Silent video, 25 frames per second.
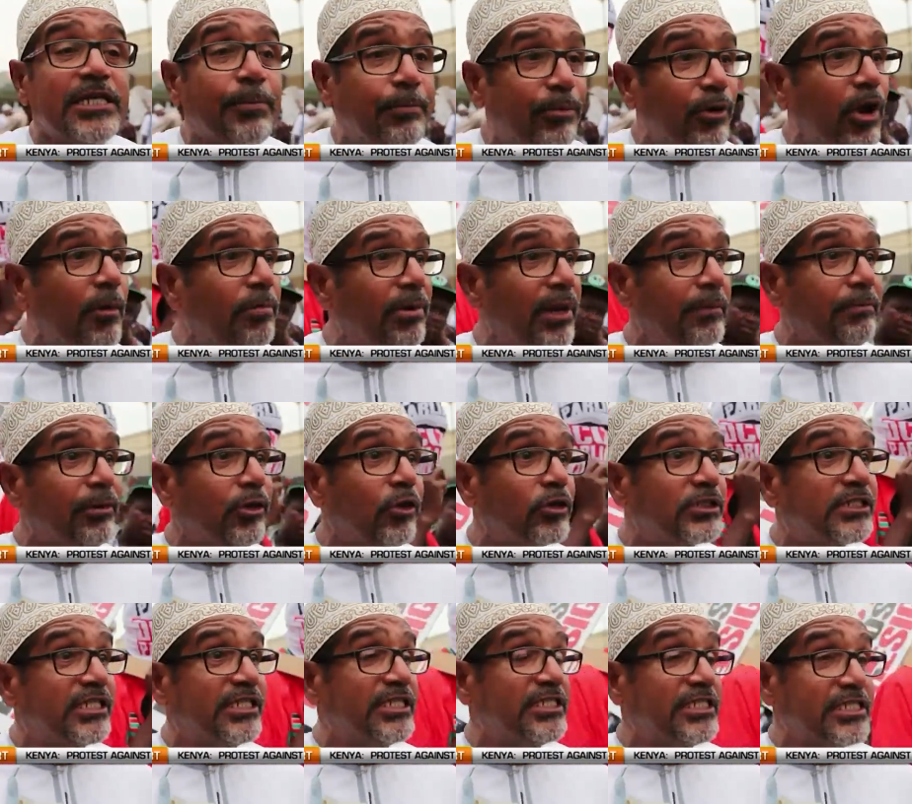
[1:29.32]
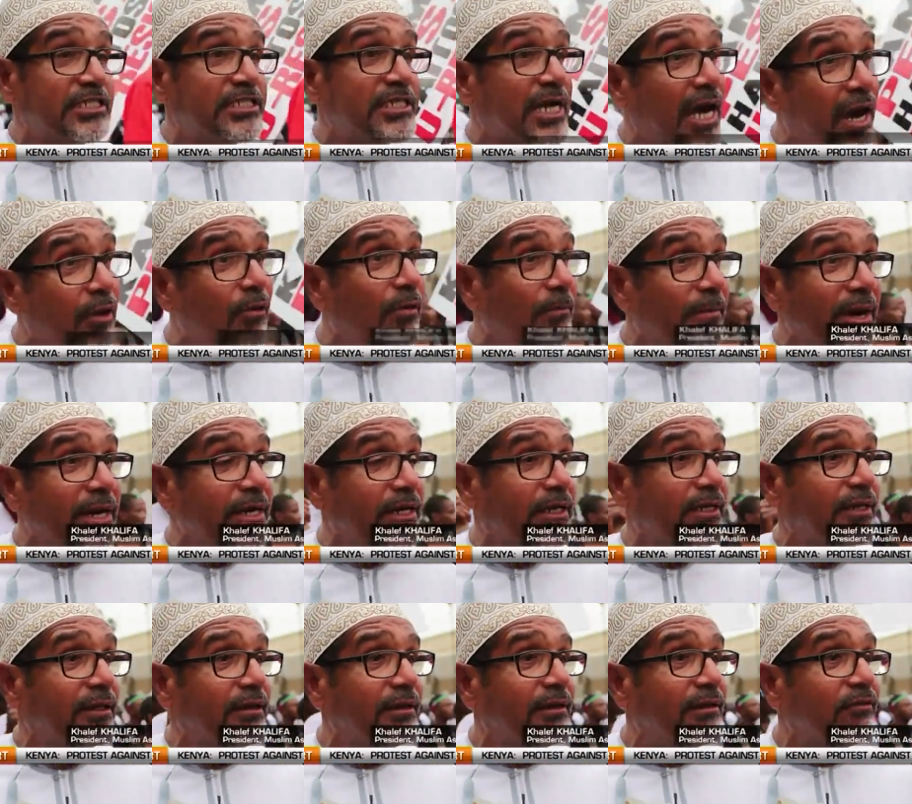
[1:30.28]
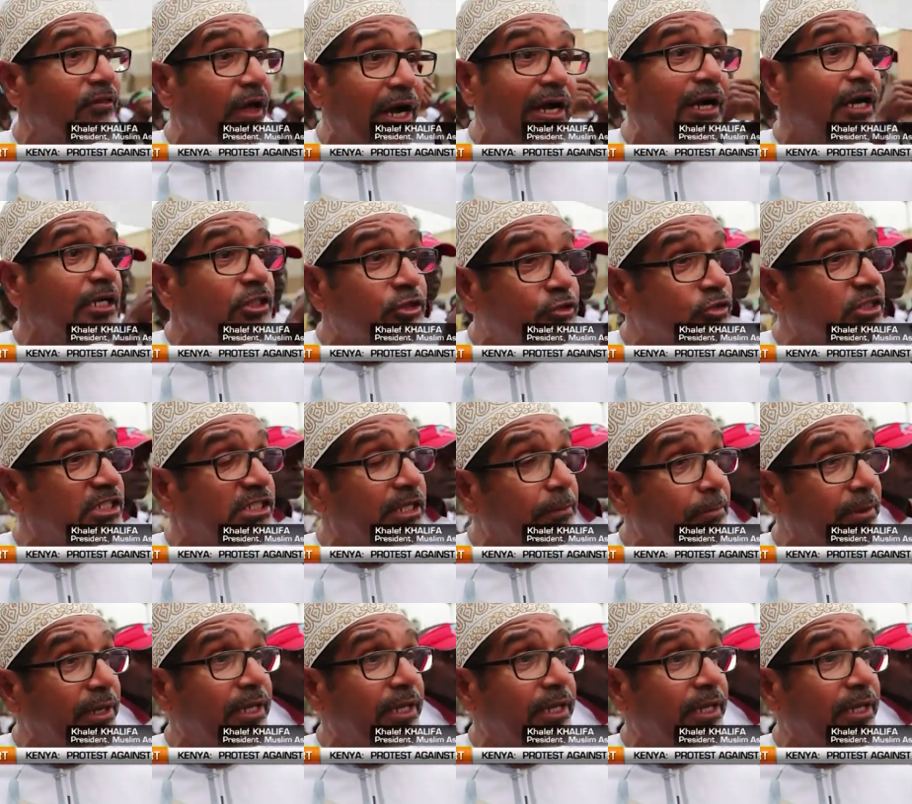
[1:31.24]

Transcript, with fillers: problem because this is our money. The country simply